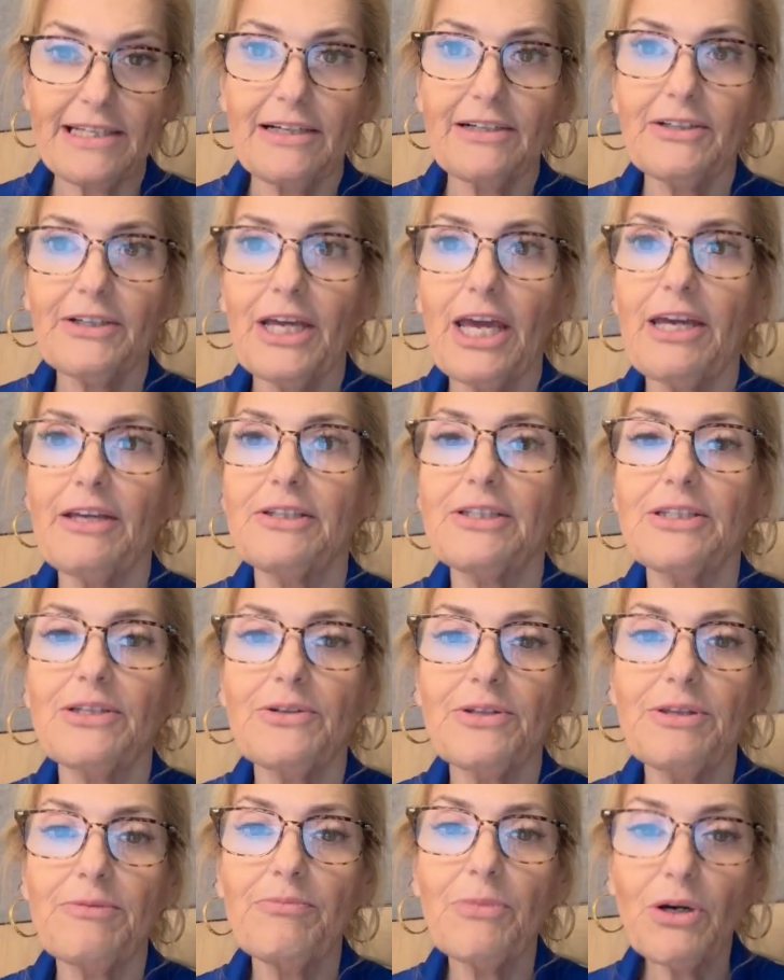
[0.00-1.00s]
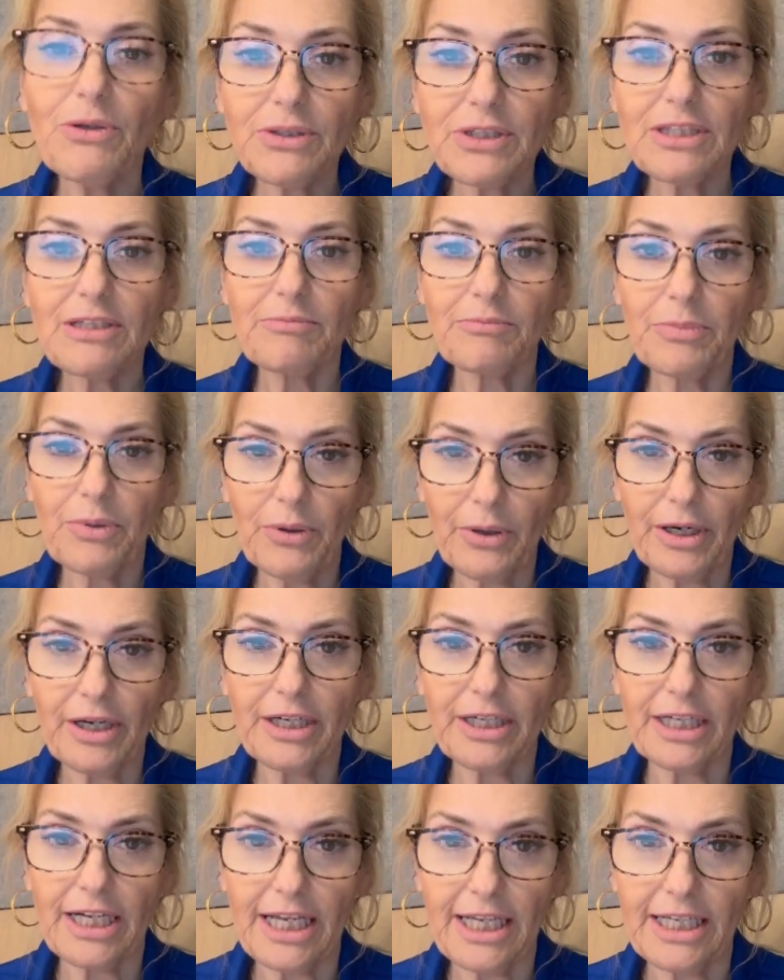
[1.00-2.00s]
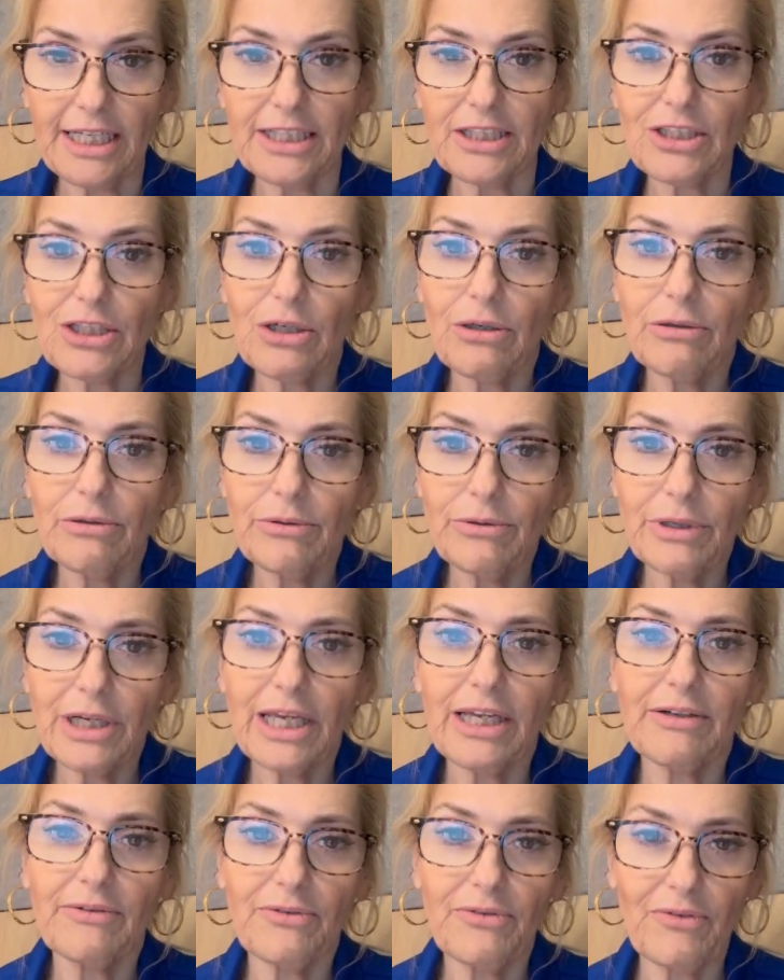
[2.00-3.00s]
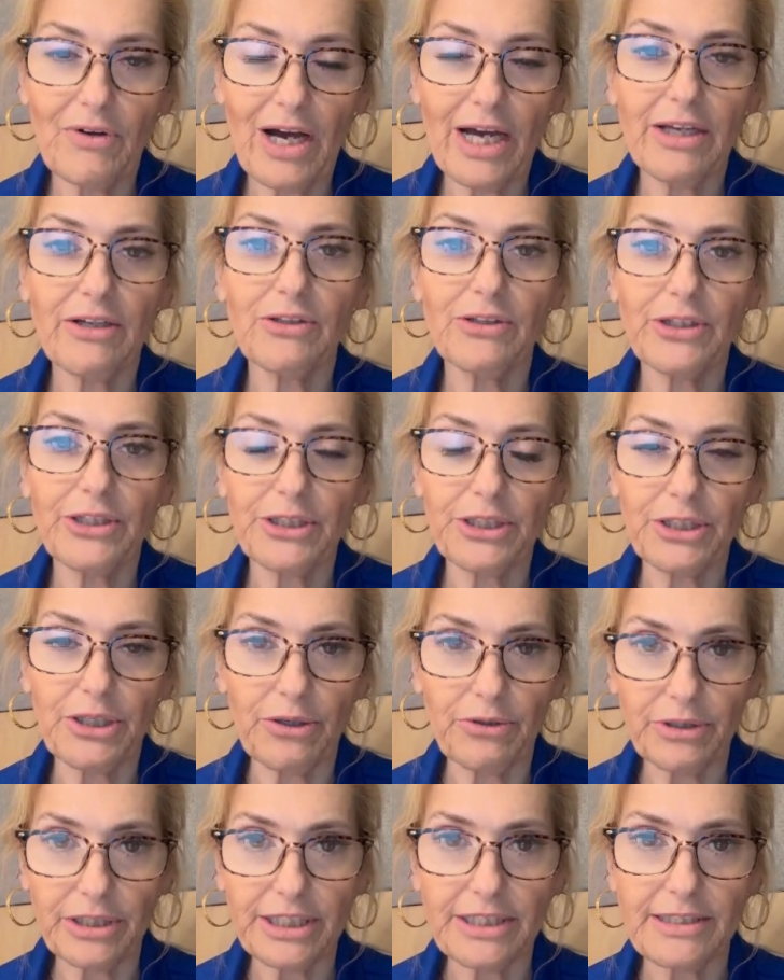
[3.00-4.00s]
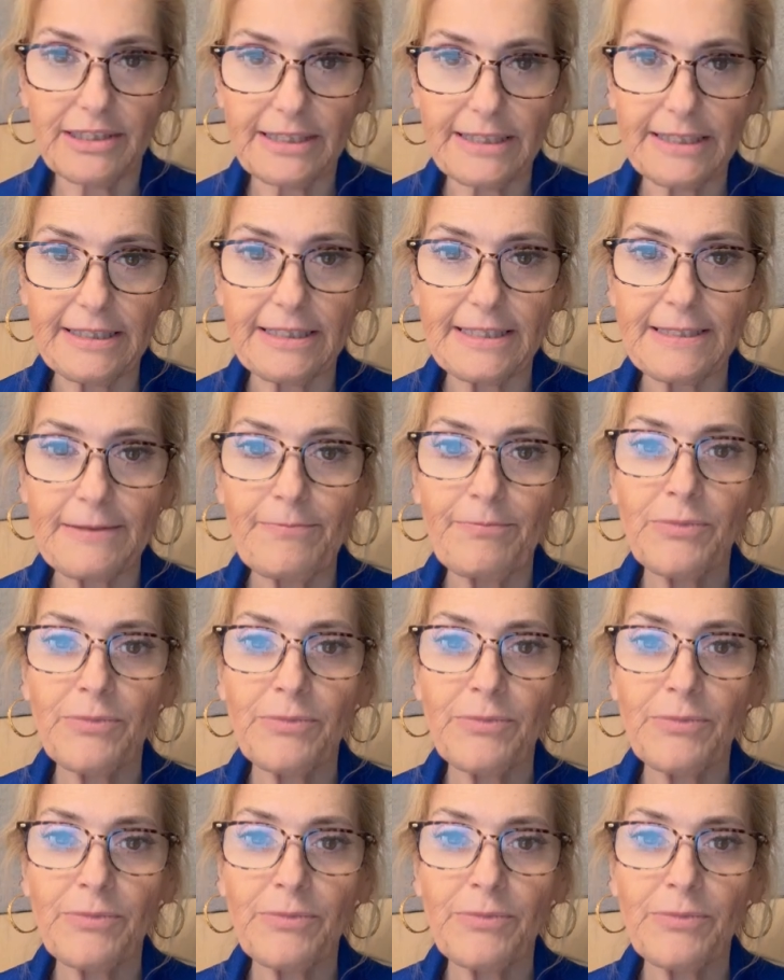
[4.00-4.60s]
Okay, so the most important is who can file the notices.